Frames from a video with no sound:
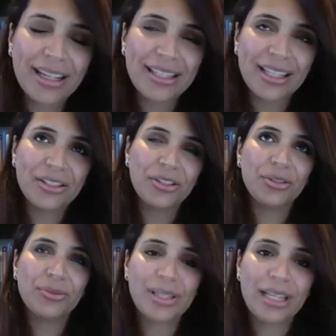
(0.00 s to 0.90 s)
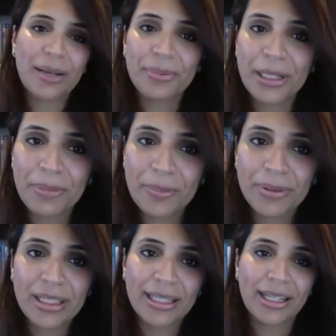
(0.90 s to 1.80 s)
tend to do is I bring
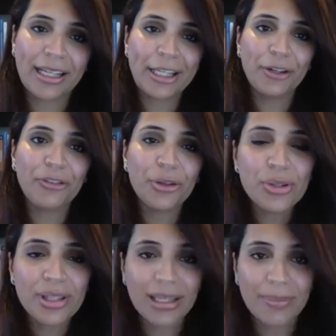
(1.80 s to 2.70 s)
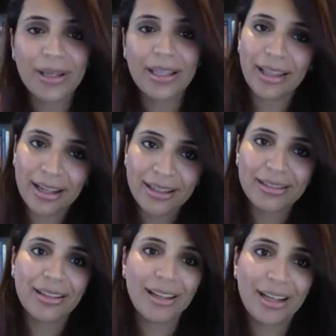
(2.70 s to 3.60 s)
people in and I confuse them and then
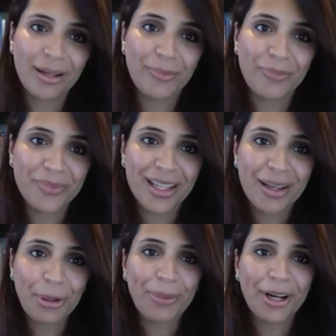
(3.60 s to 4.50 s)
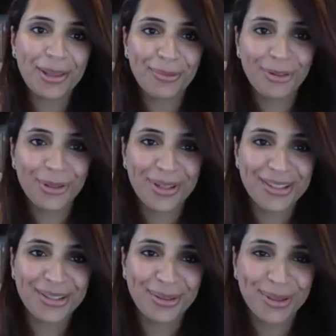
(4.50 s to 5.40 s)
prepare them
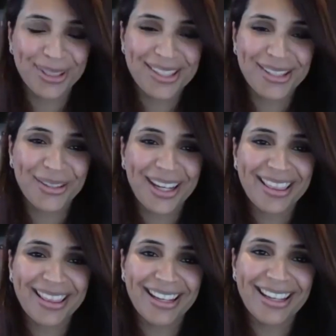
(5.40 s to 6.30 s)
for the world. So I think